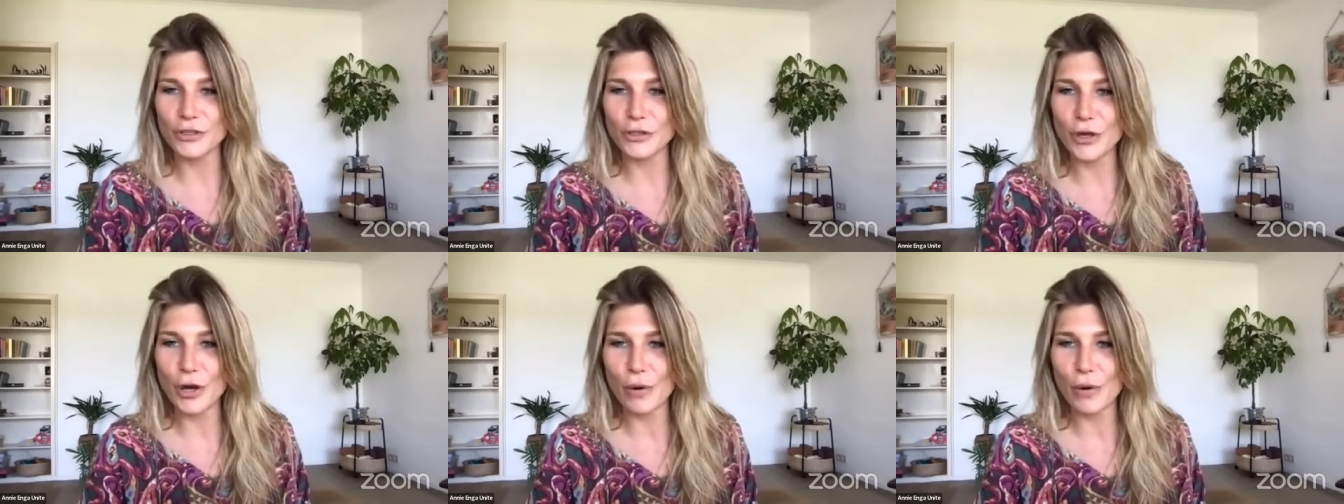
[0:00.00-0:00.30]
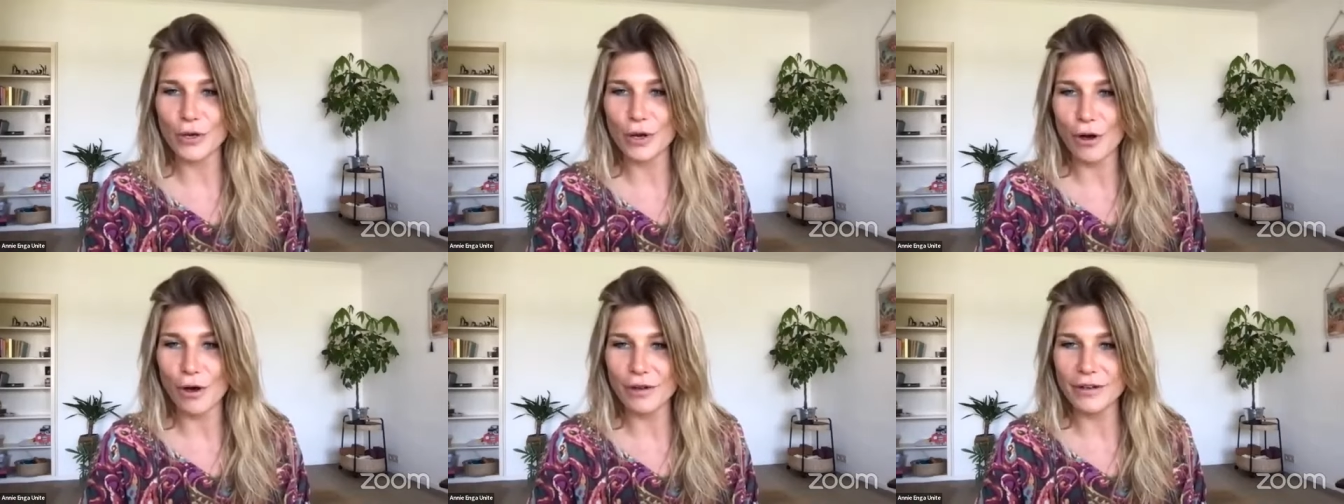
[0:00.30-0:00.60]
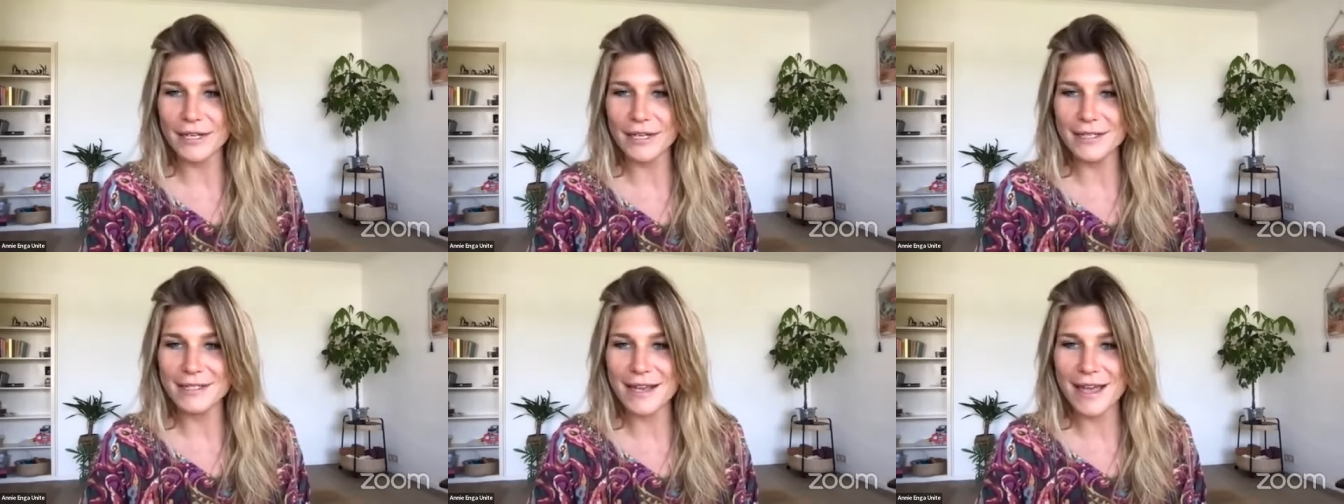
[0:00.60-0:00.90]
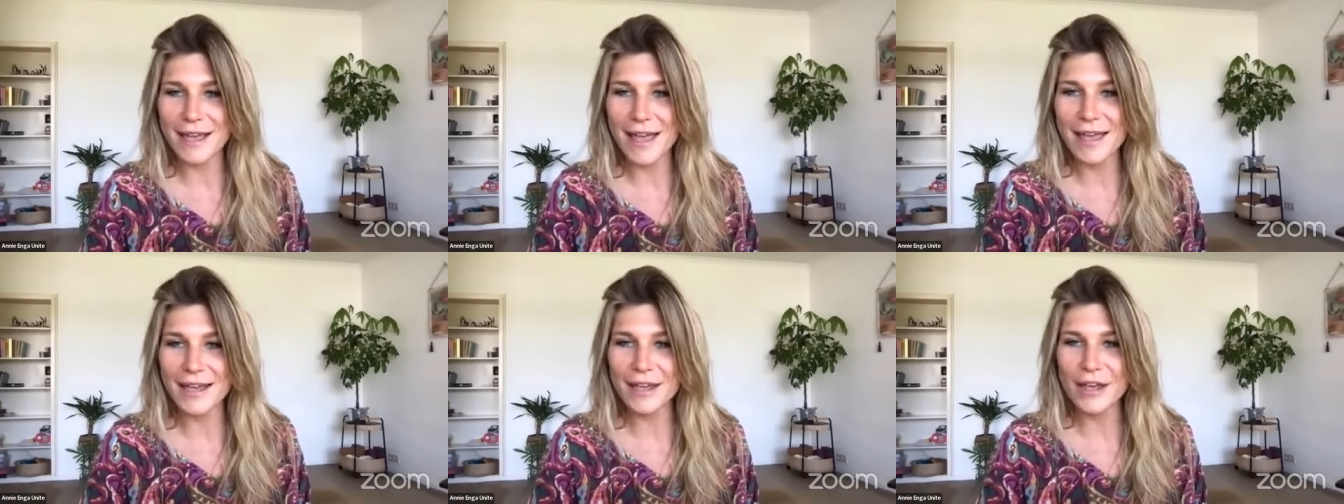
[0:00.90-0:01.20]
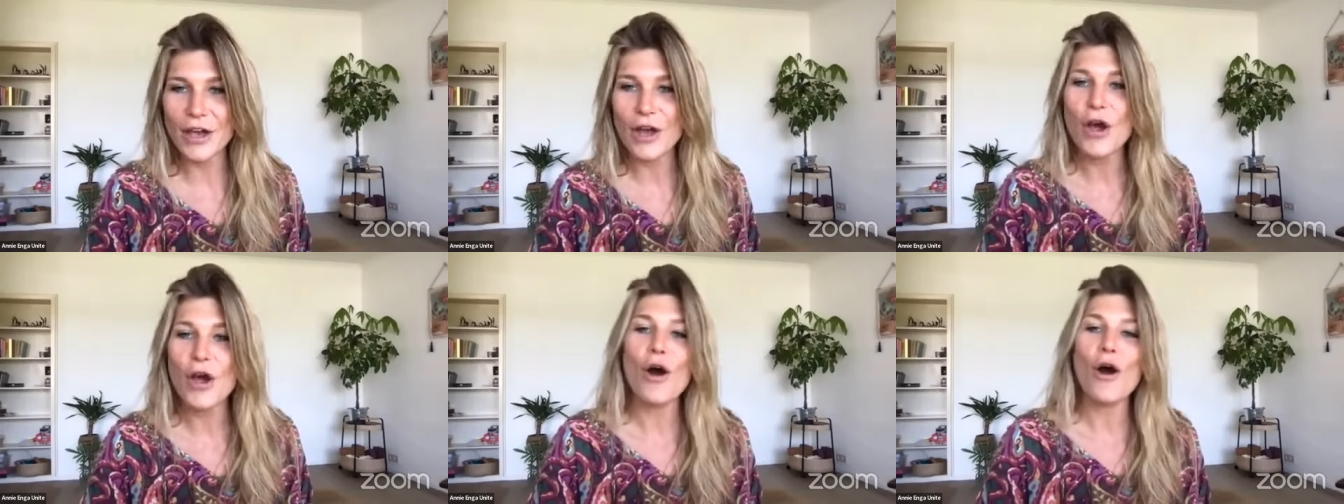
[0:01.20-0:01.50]
to go on a
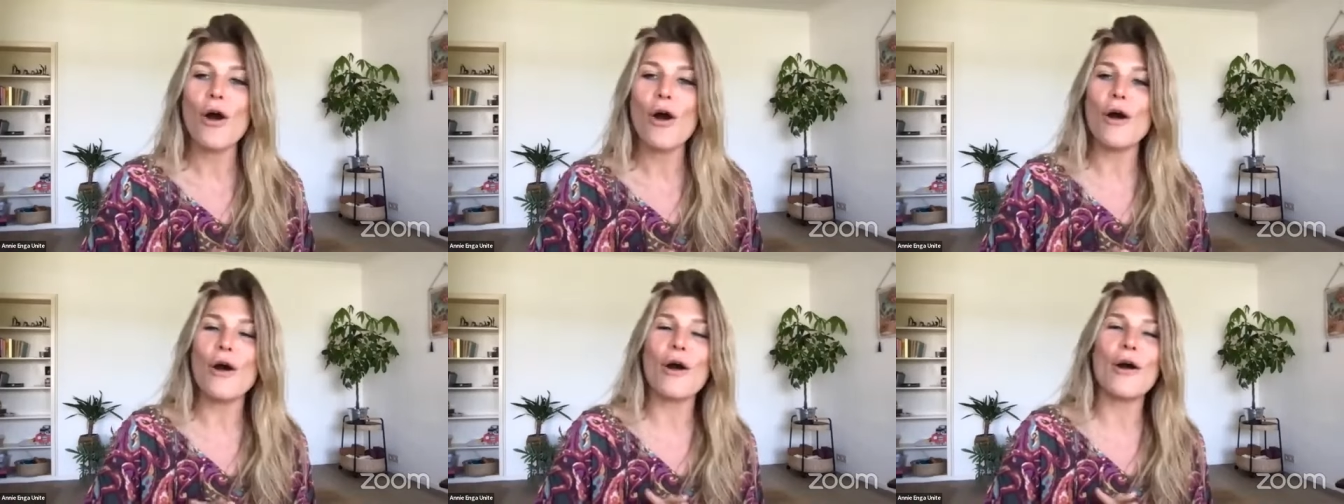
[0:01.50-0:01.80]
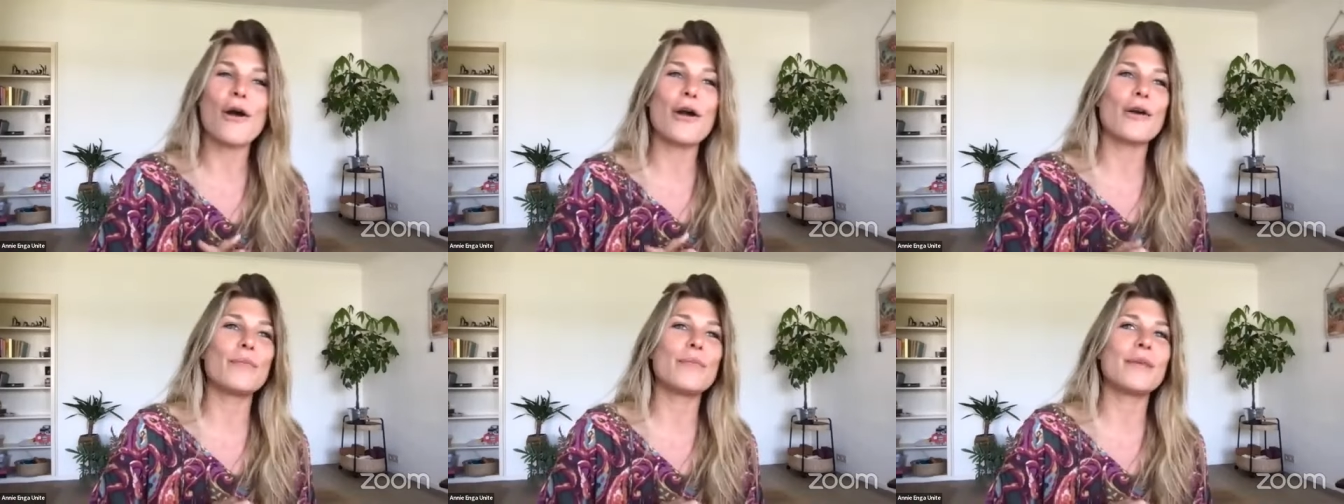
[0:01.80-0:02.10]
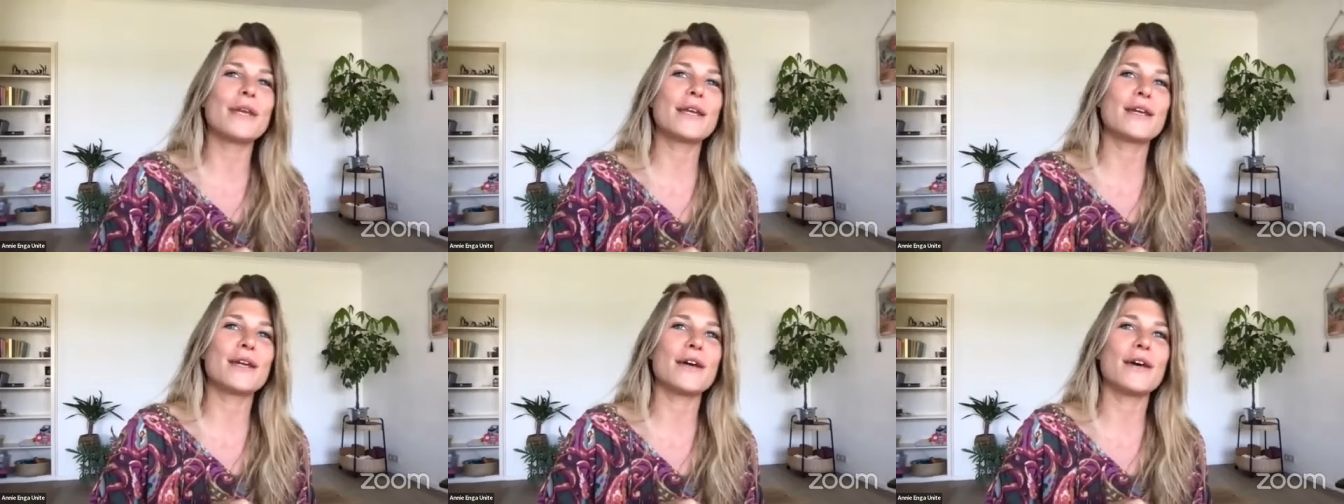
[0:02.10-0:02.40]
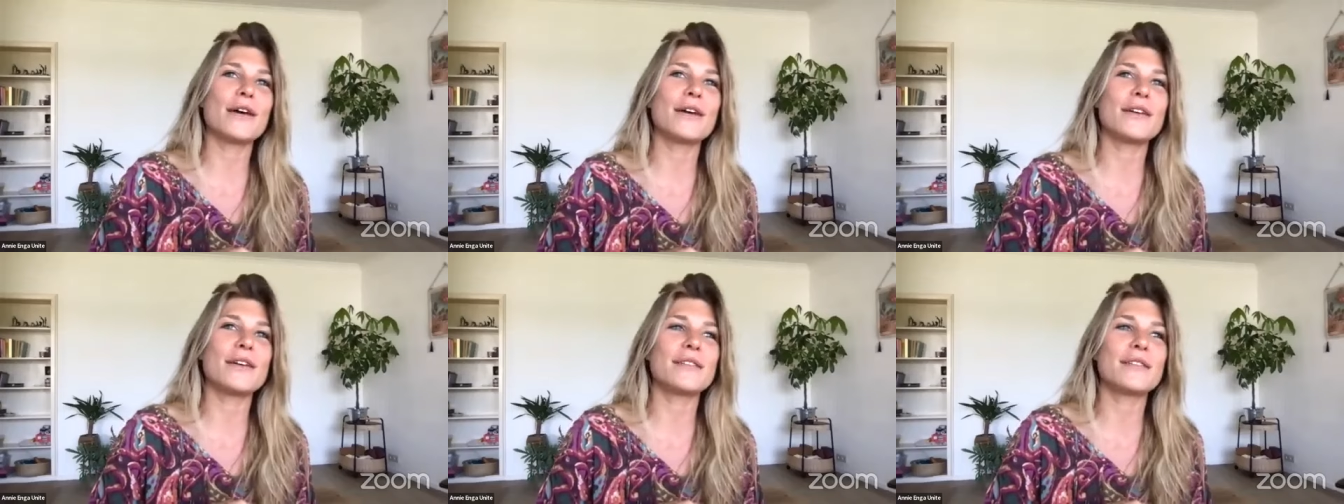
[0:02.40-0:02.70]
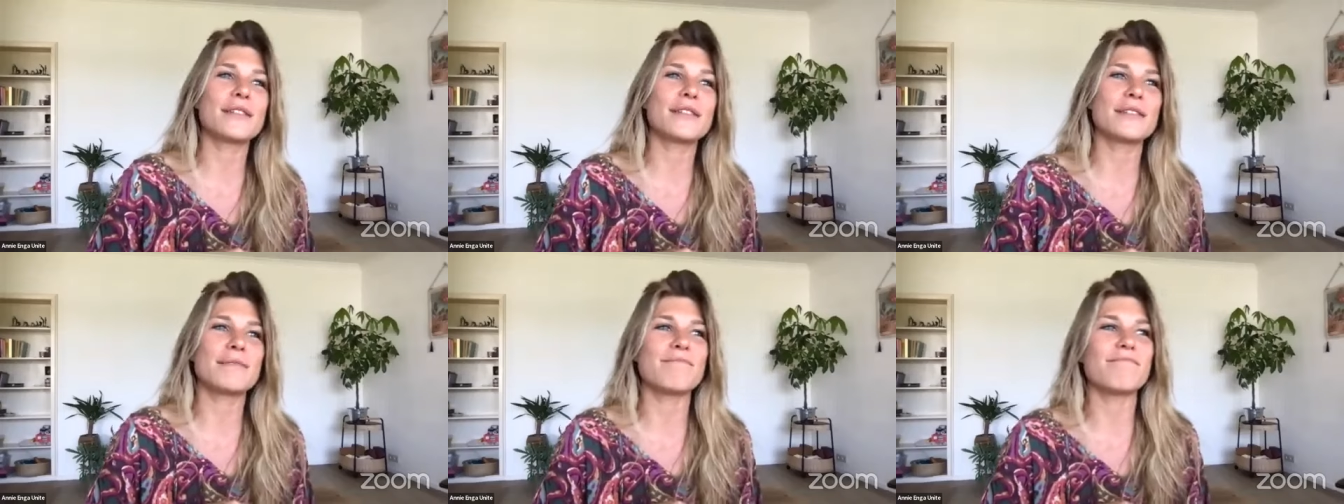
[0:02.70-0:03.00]
holiday, or
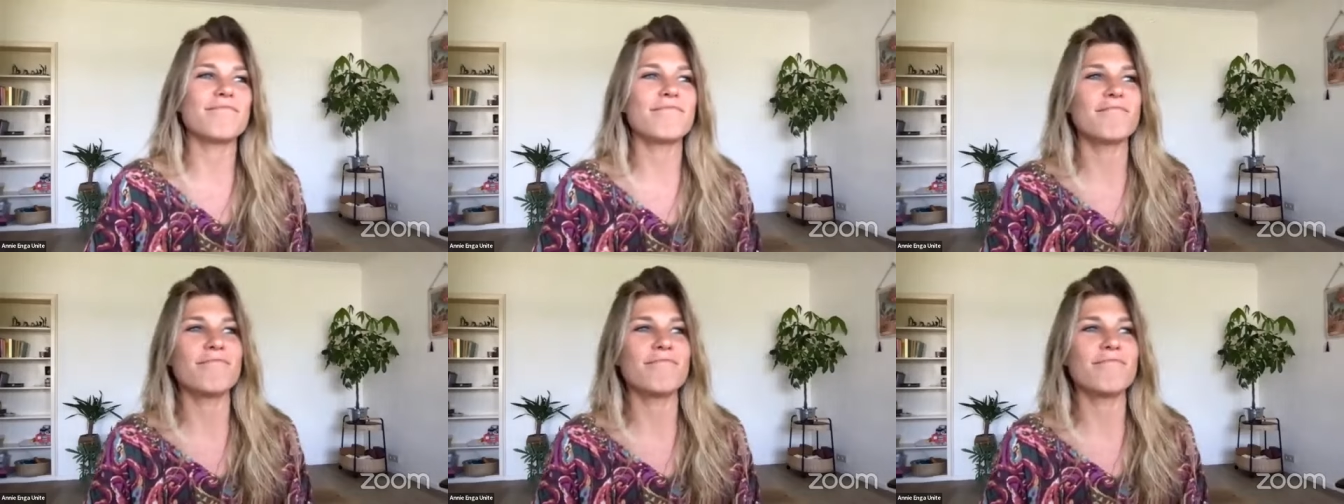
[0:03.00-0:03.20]
because